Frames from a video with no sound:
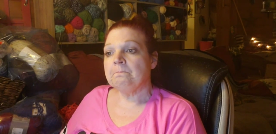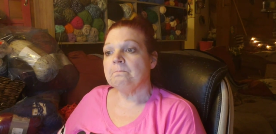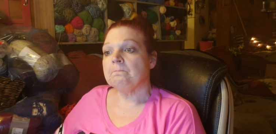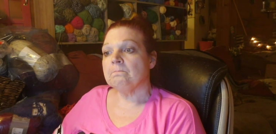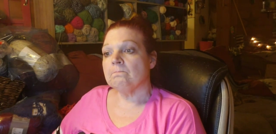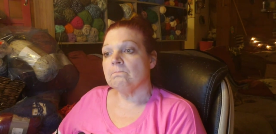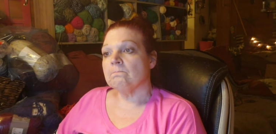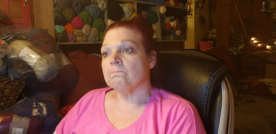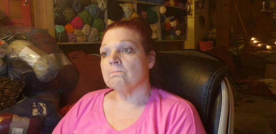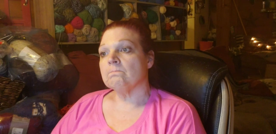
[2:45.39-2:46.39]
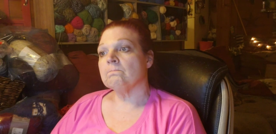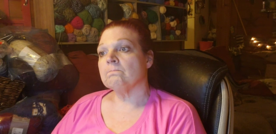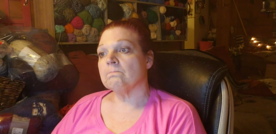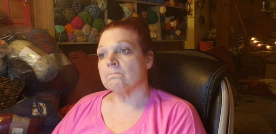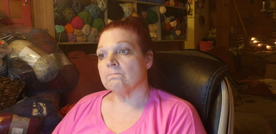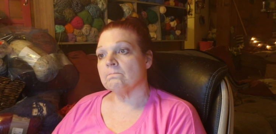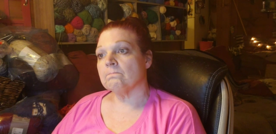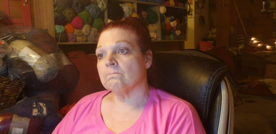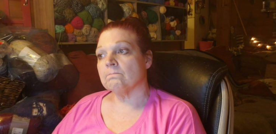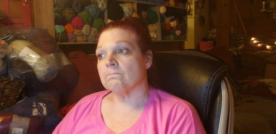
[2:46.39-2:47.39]

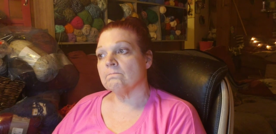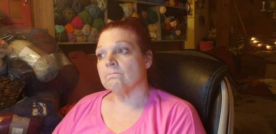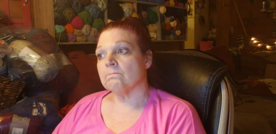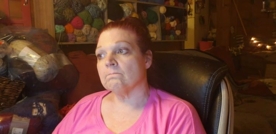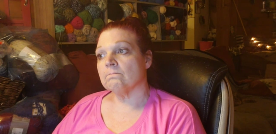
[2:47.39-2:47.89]
(silence)